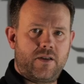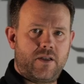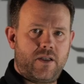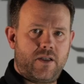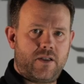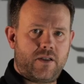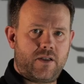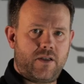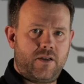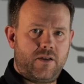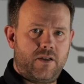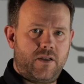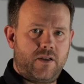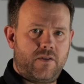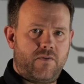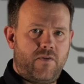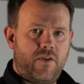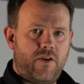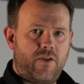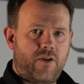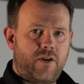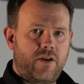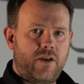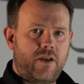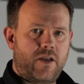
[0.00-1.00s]
on this unit,
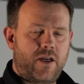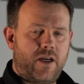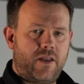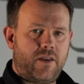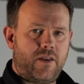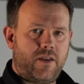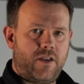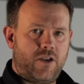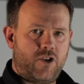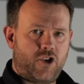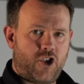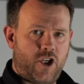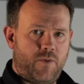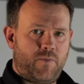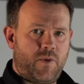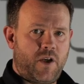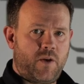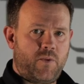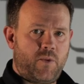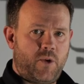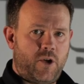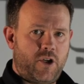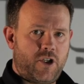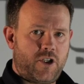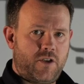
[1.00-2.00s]
we already got the
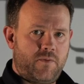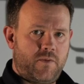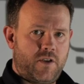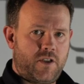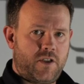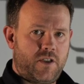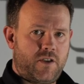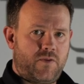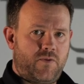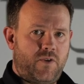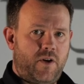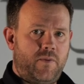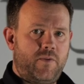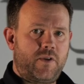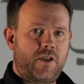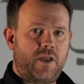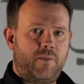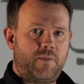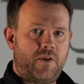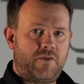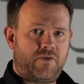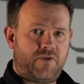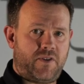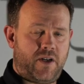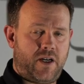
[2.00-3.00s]
shipping version, which is firmware
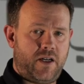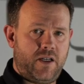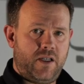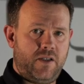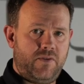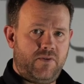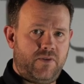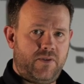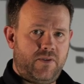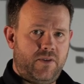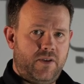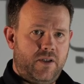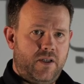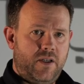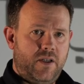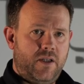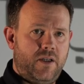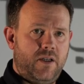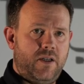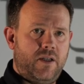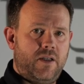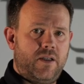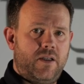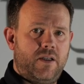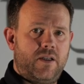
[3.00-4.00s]
number 5.
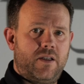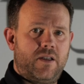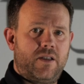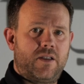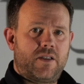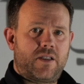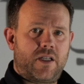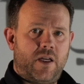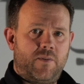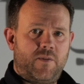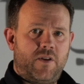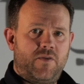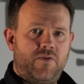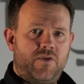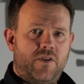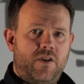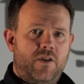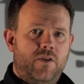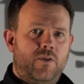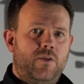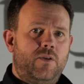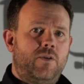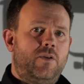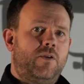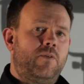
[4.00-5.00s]
Some of
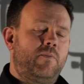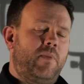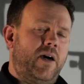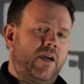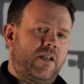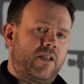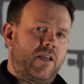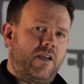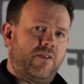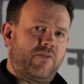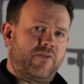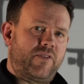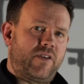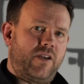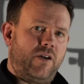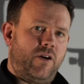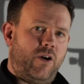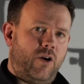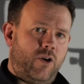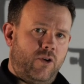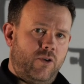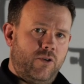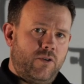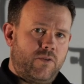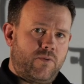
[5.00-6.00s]
you who might have the
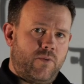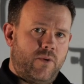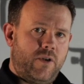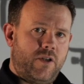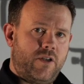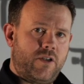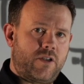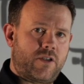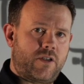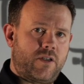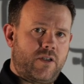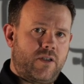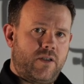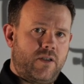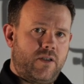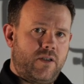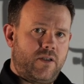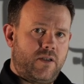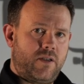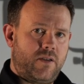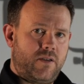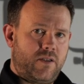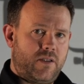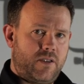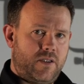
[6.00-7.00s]
old
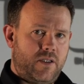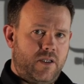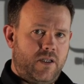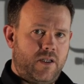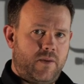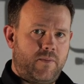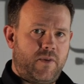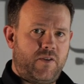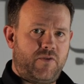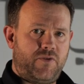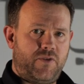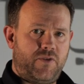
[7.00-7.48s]
version, see number